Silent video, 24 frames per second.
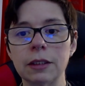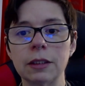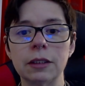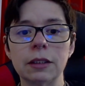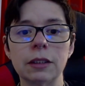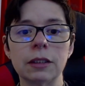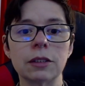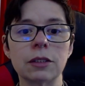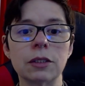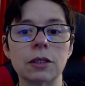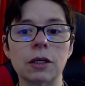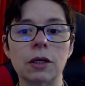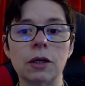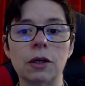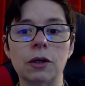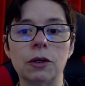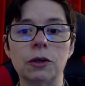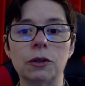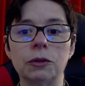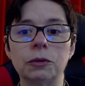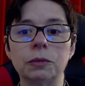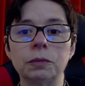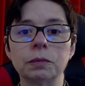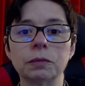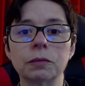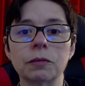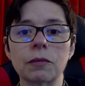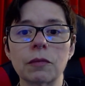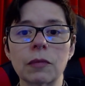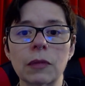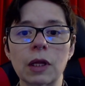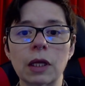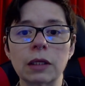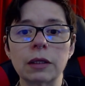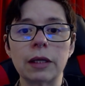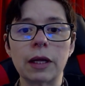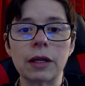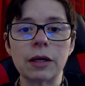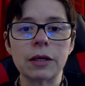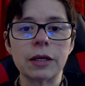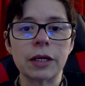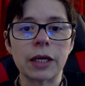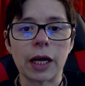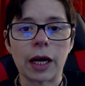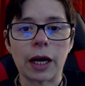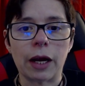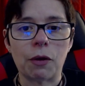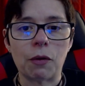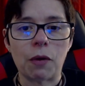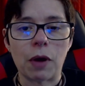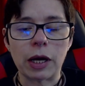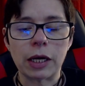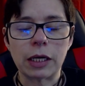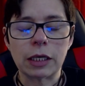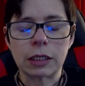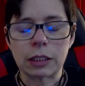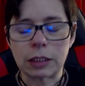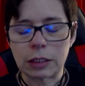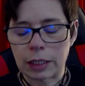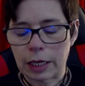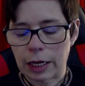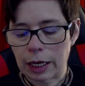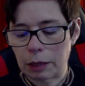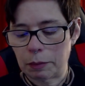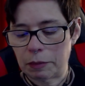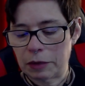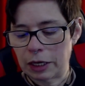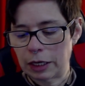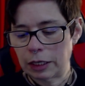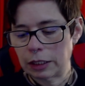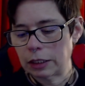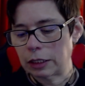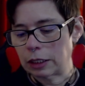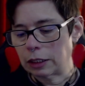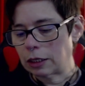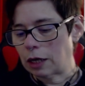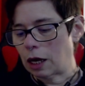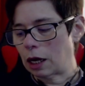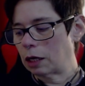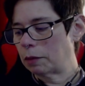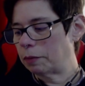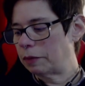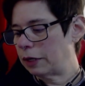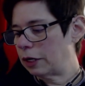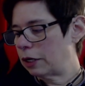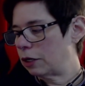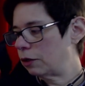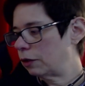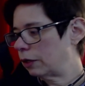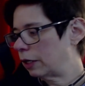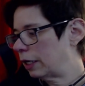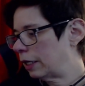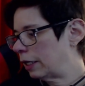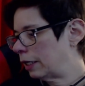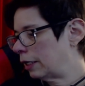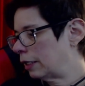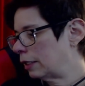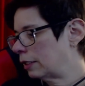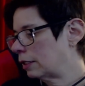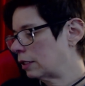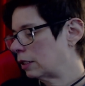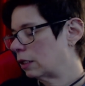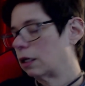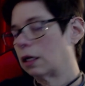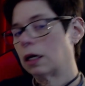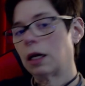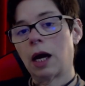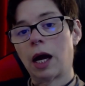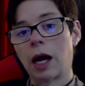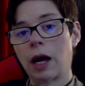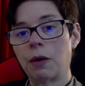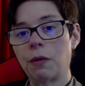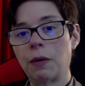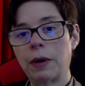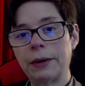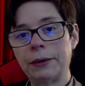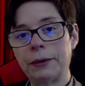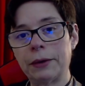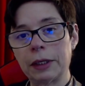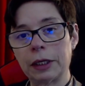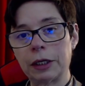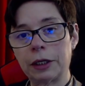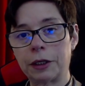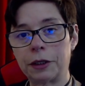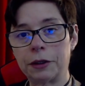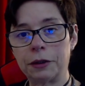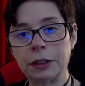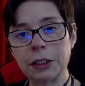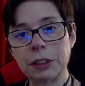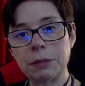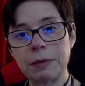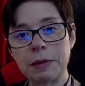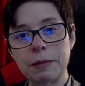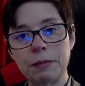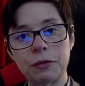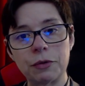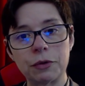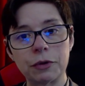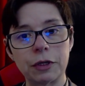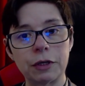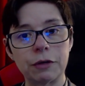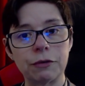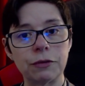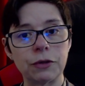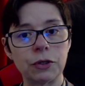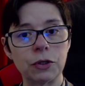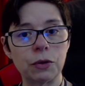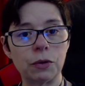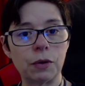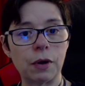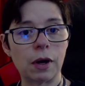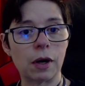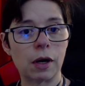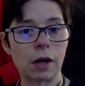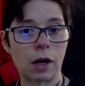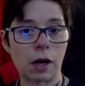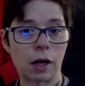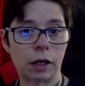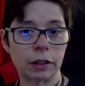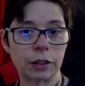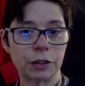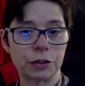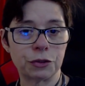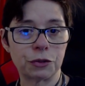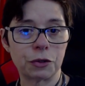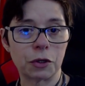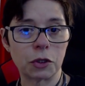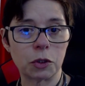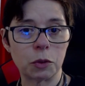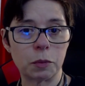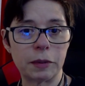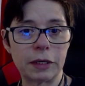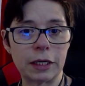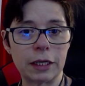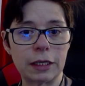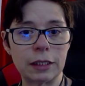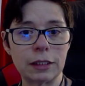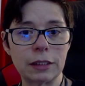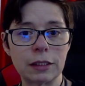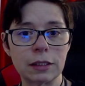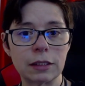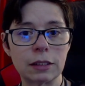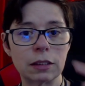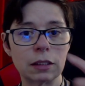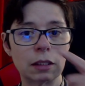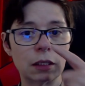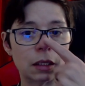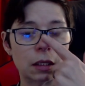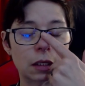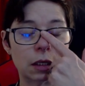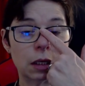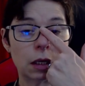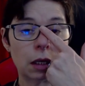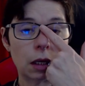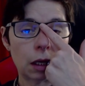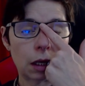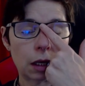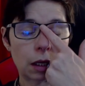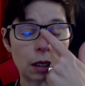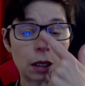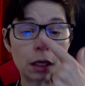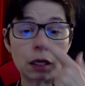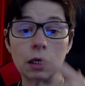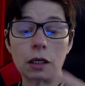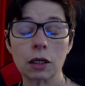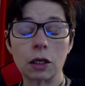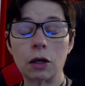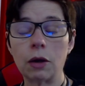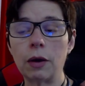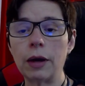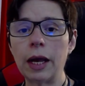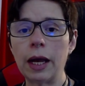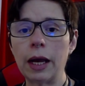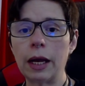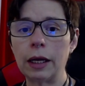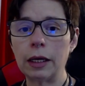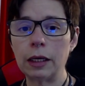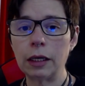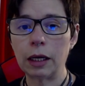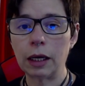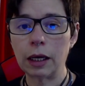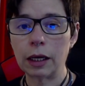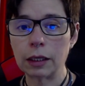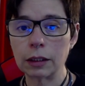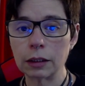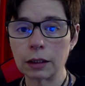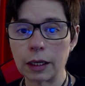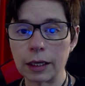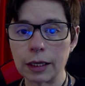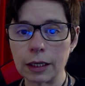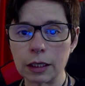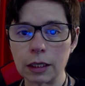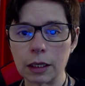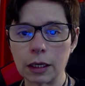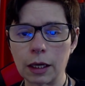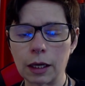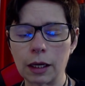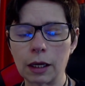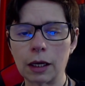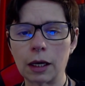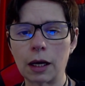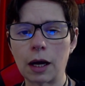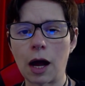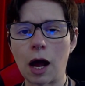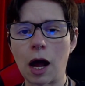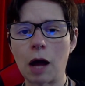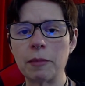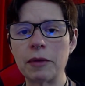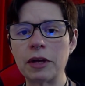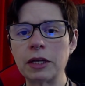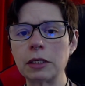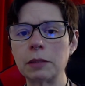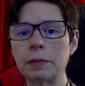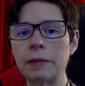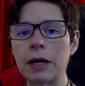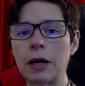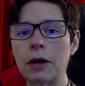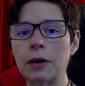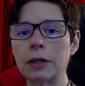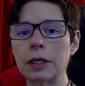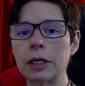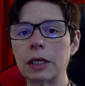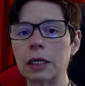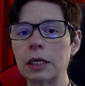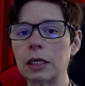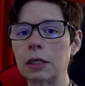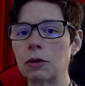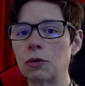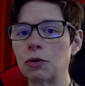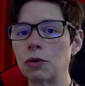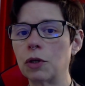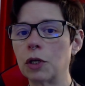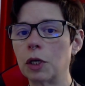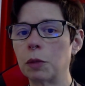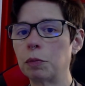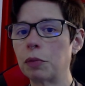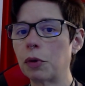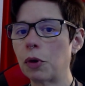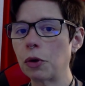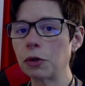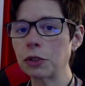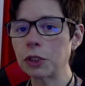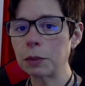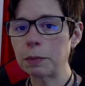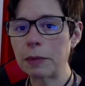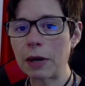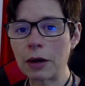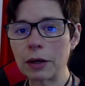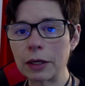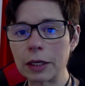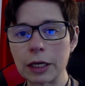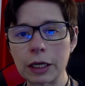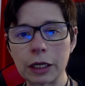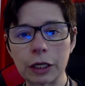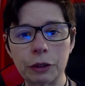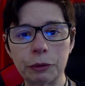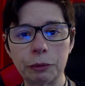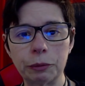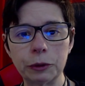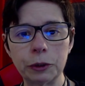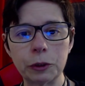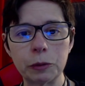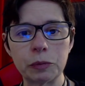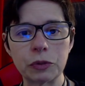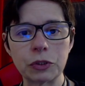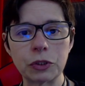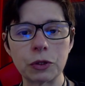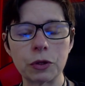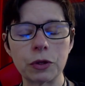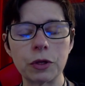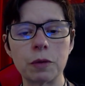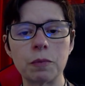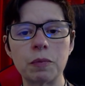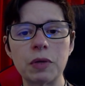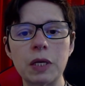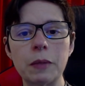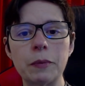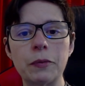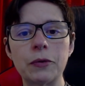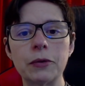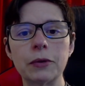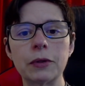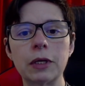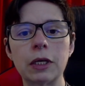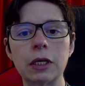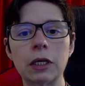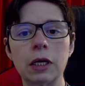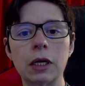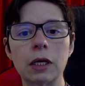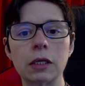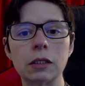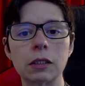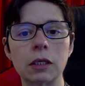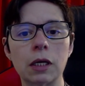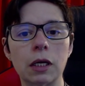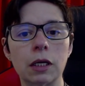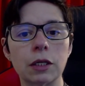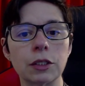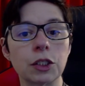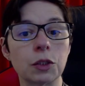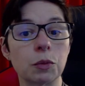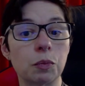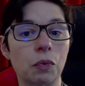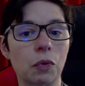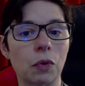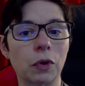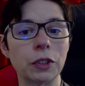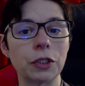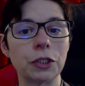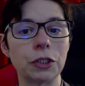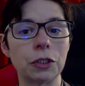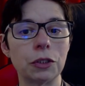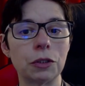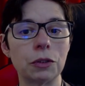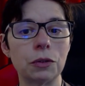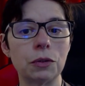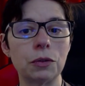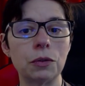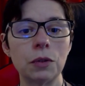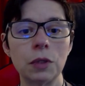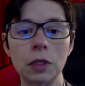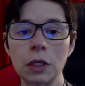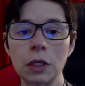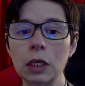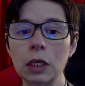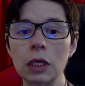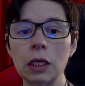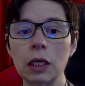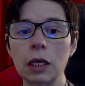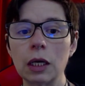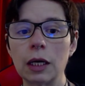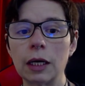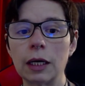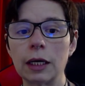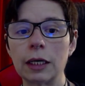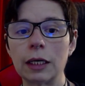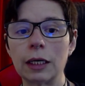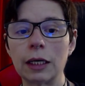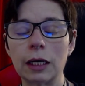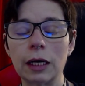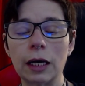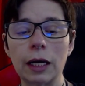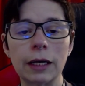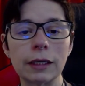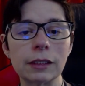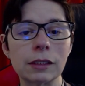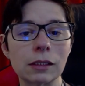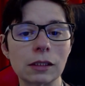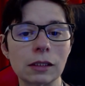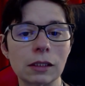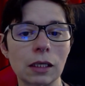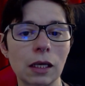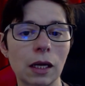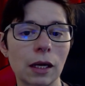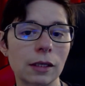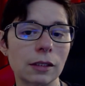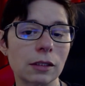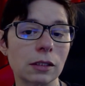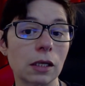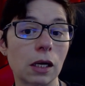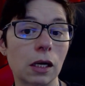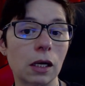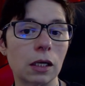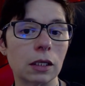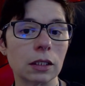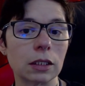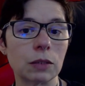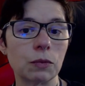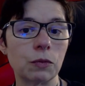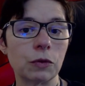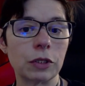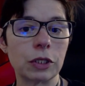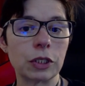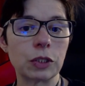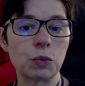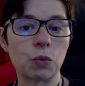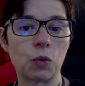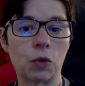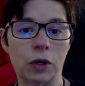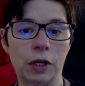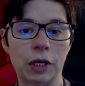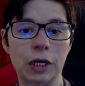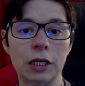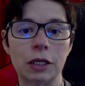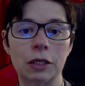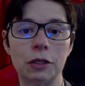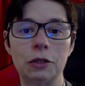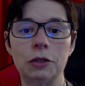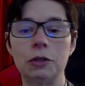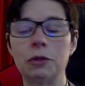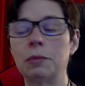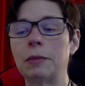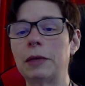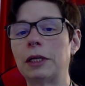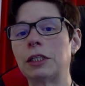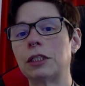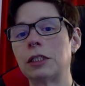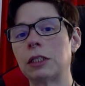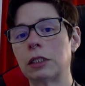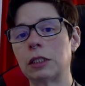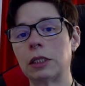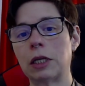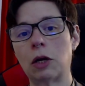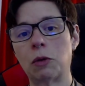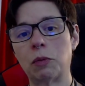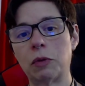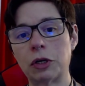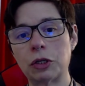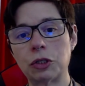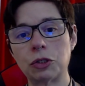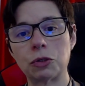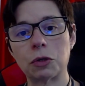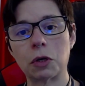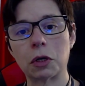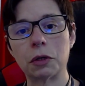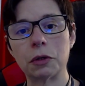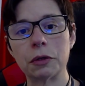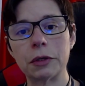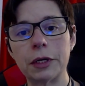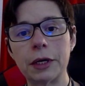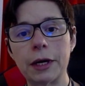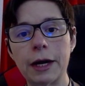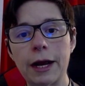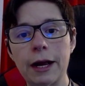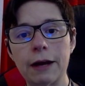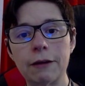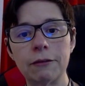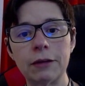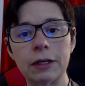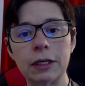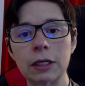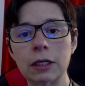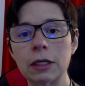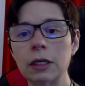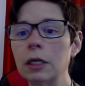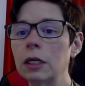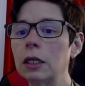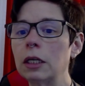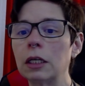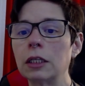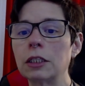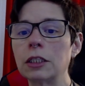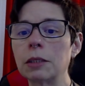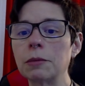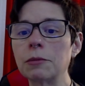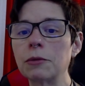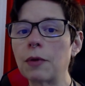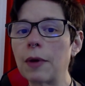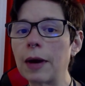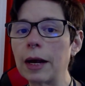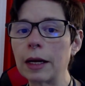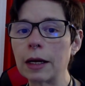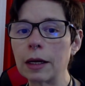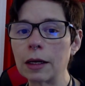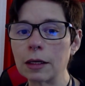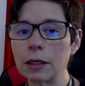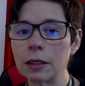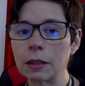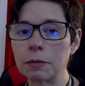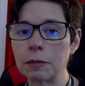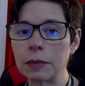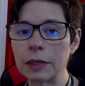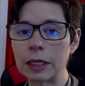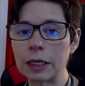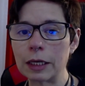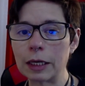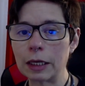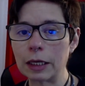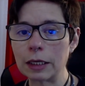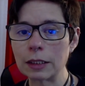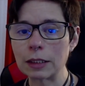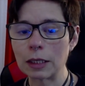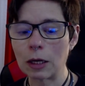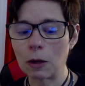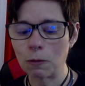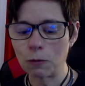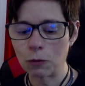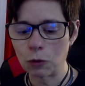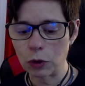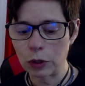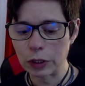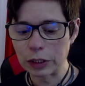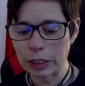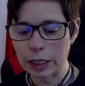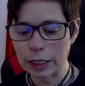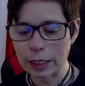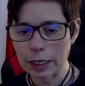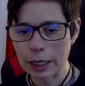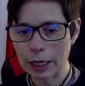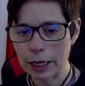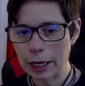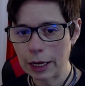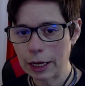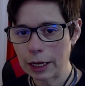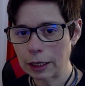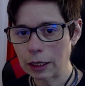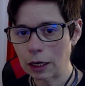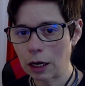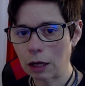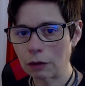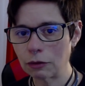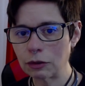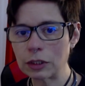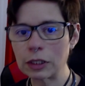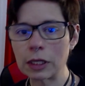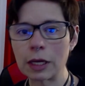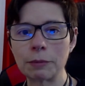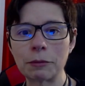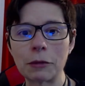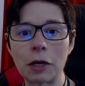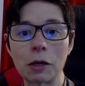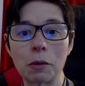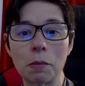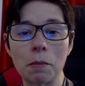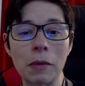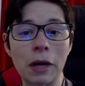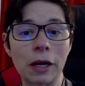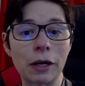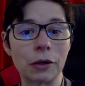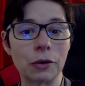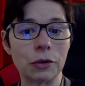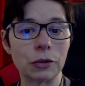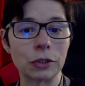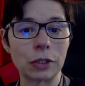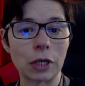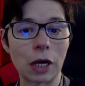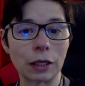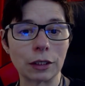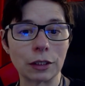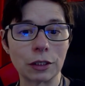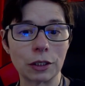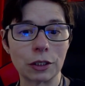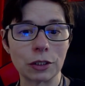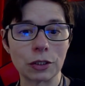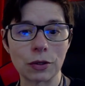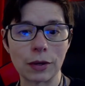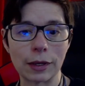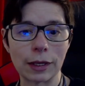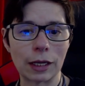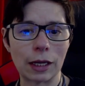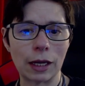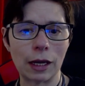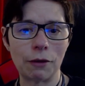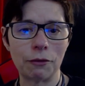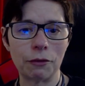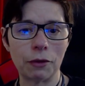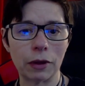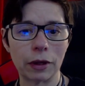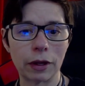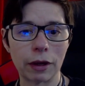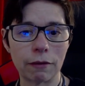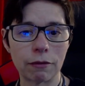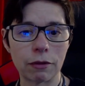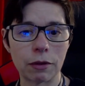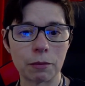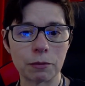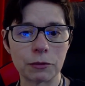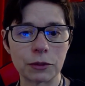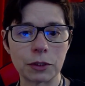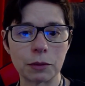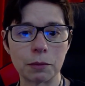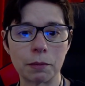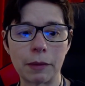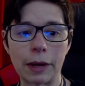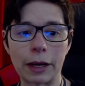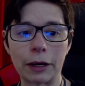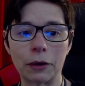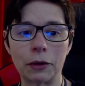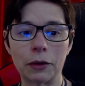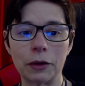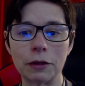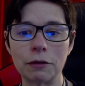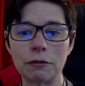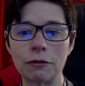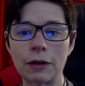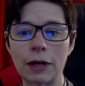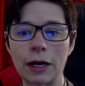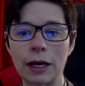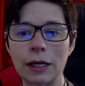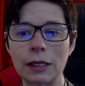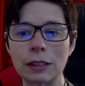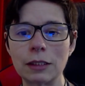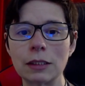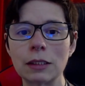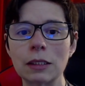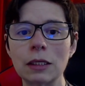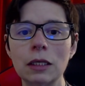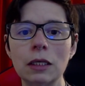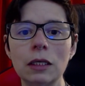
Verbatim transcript: So the other thing I wanted to take a minute to talk about is I want to encourage people that if you are on the struggle bus, uh, go ahead and like comment about it or post about it in groups so that people can uh, support you uh, I, I saw someone this morning who mentioned how much struggle they're having. Jumped right in to be as helpful as I can. Obviously, I'm not a medical doctor, so I can't really give them some medical advice.